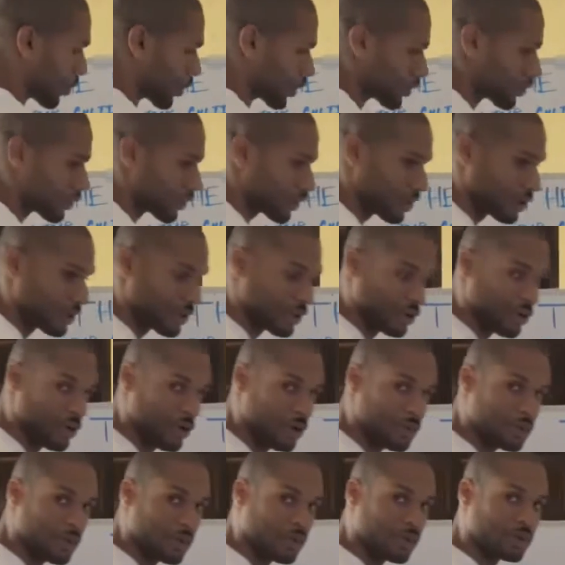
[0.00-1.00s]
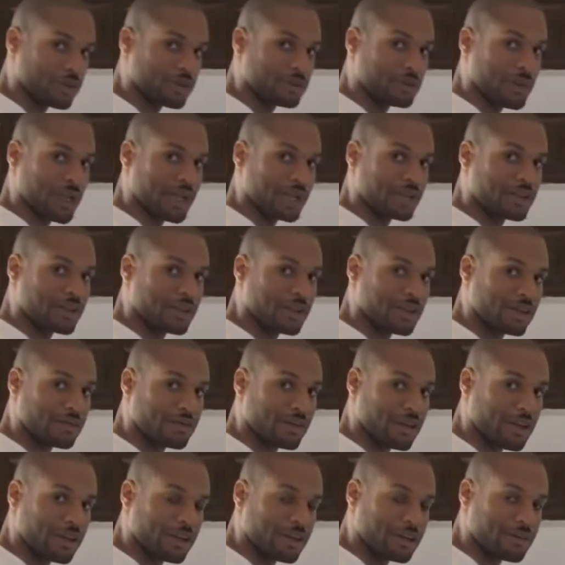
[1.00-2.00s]
of course, the equipment was made to look
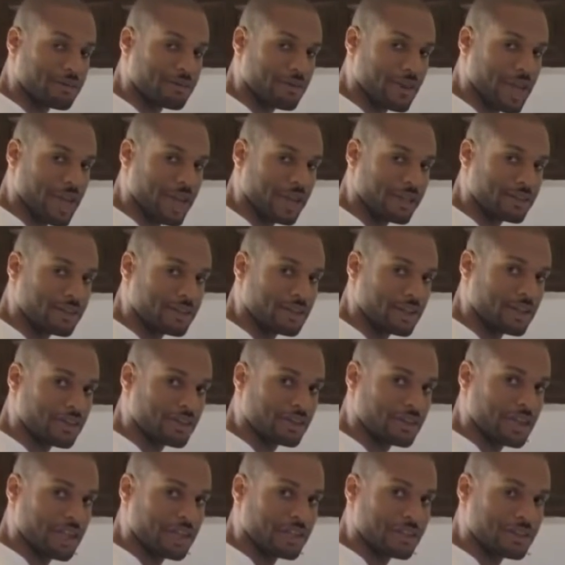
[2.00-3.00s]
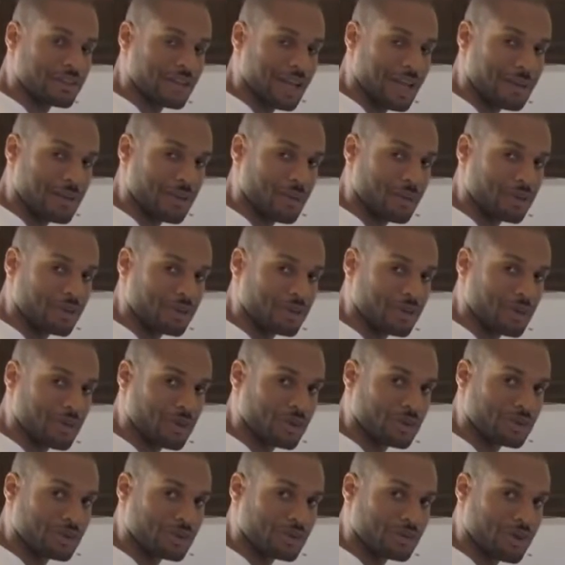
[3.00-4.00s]
very advanced and understand the time in which the
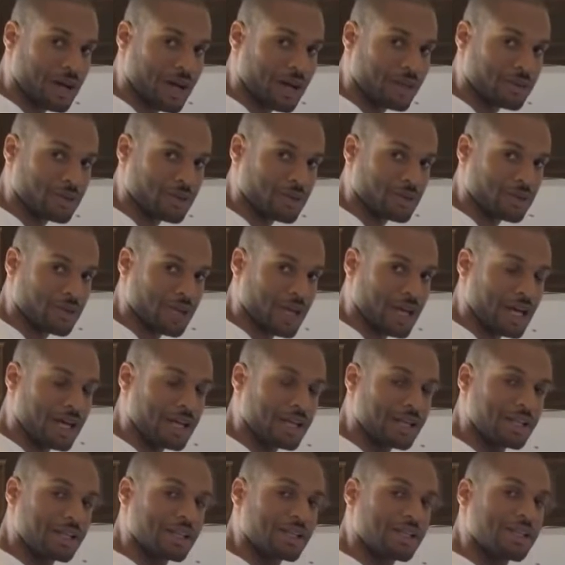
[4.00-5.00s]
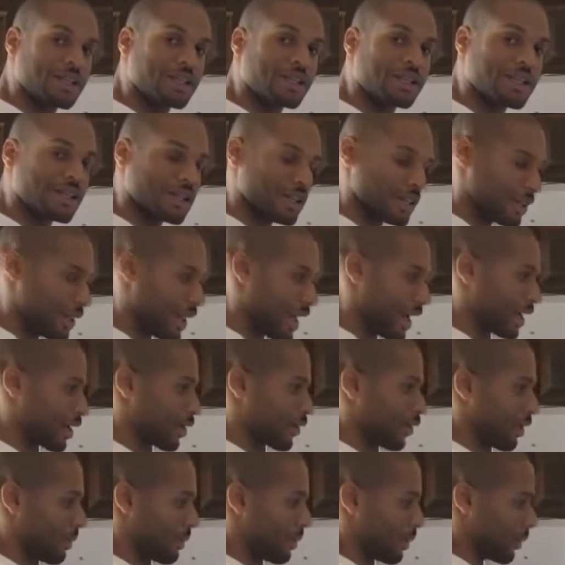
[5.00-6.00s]
Wizard of Oz was shot. that
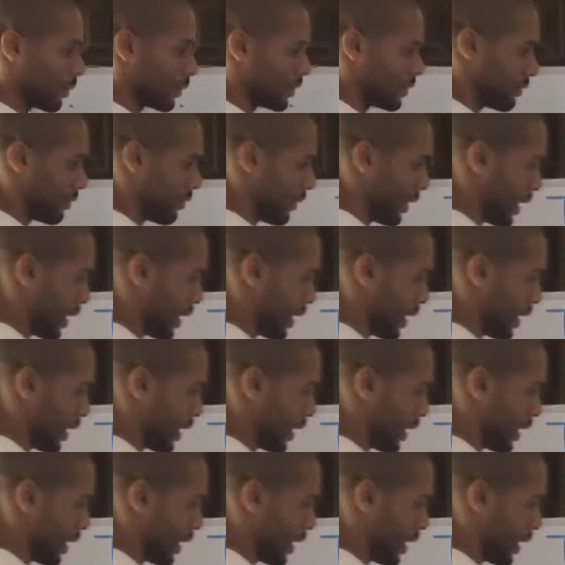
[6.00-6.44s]
equipment was